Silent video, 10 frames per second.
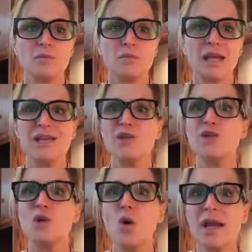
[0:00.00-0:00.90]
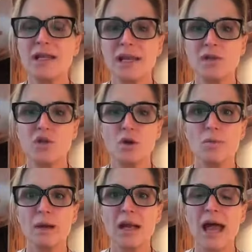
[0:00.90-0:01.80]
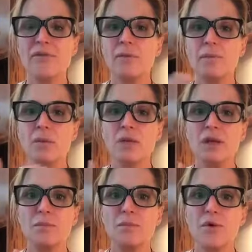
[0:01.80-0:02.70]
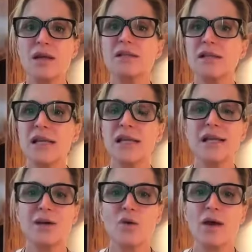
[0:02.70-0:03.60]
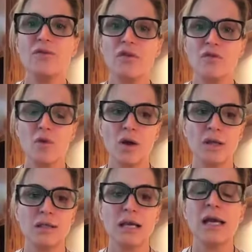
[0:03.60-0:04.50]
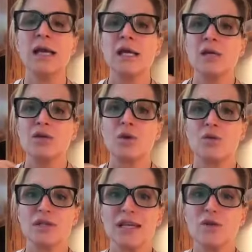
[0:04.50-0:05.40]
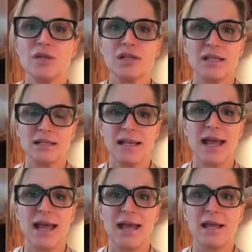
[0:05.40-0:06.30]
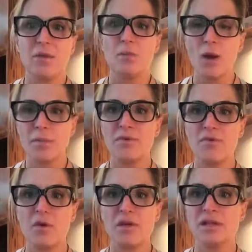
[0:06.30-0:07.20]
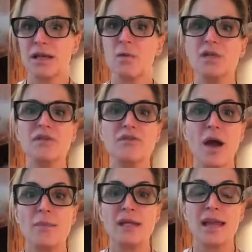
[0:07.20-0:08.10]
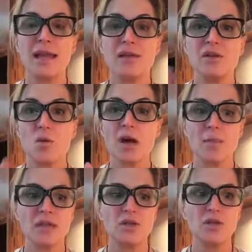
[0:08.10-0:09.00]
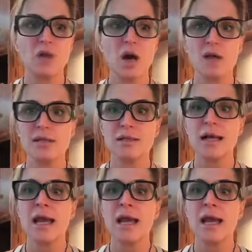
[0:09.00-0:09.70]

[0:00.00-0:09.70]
enjoyed nature, but haven't been really present in it and grateful for it. So it was interesting today, right before this, I went to Fryman Canyon to walk my two dogs,